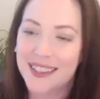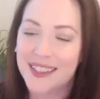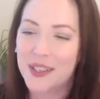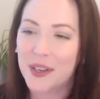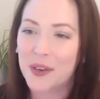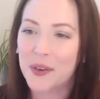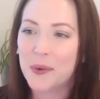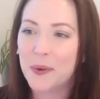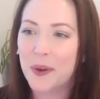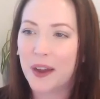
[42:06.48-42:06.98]

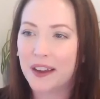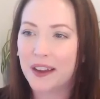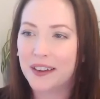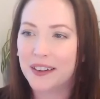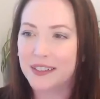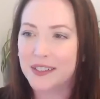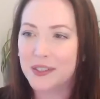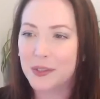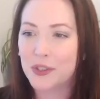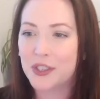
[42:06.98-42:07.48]
So
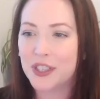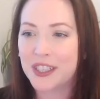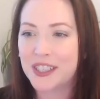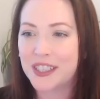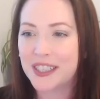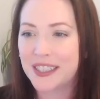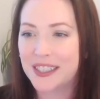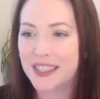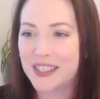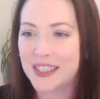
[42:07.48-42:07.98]

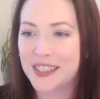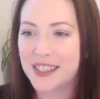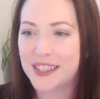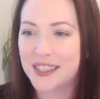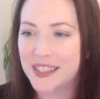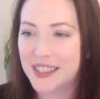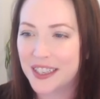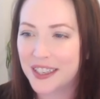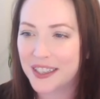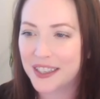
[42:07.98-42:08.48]
Gigi,
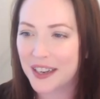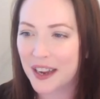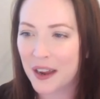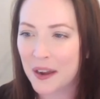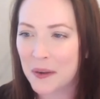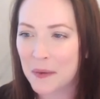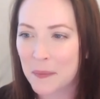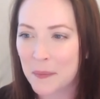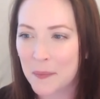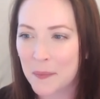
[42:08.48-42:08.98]
just
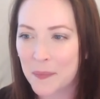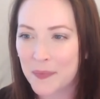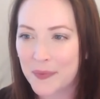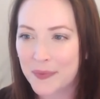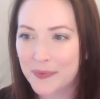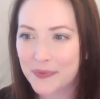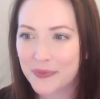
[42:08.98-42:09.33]
to